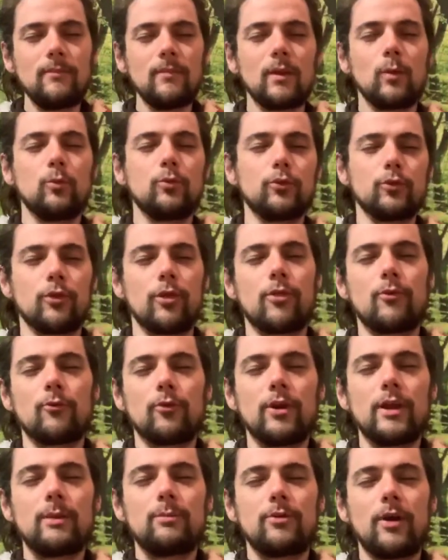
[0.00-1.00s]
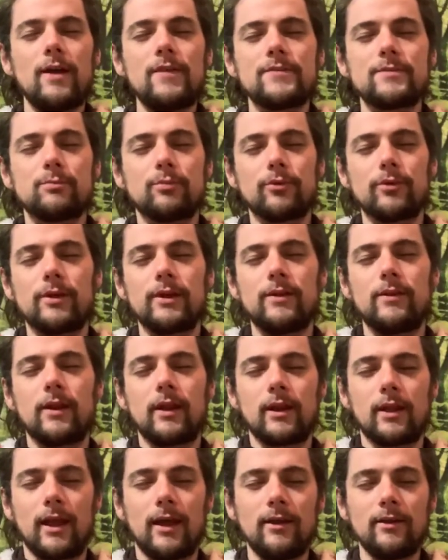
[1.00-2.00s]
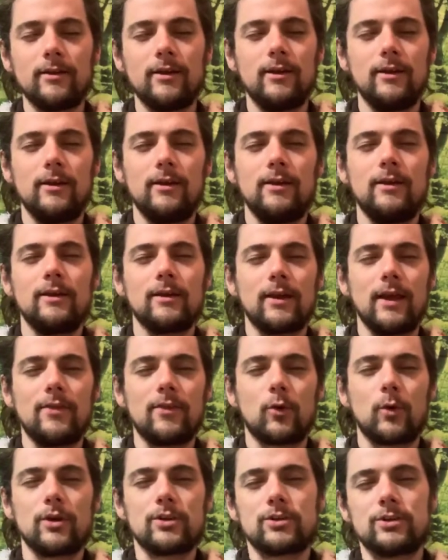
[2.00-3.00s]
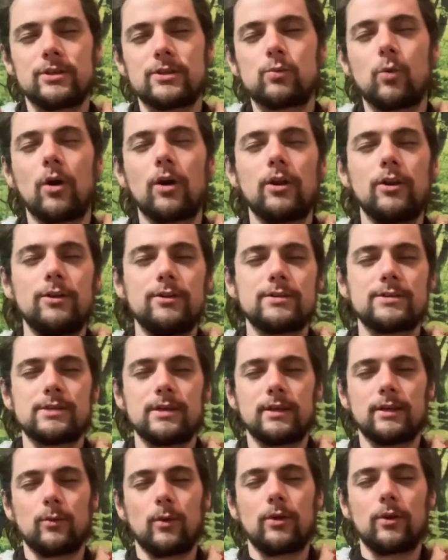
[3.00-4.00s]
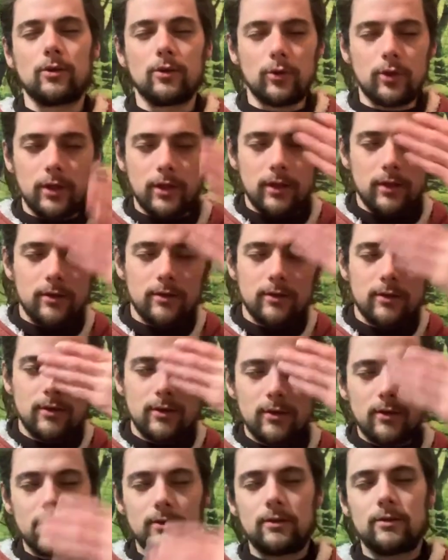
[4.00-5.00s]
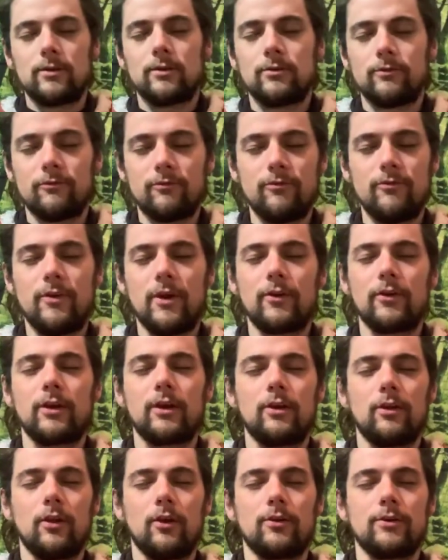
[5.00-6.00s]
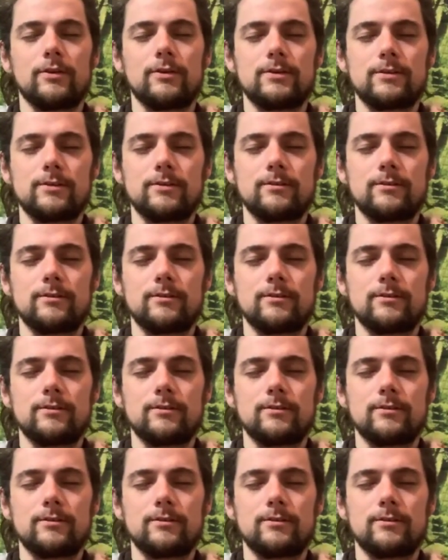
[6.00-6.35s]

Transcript: Do 3 breaths, breathing in and out. Again, the question is, what can you see when you're looking very close?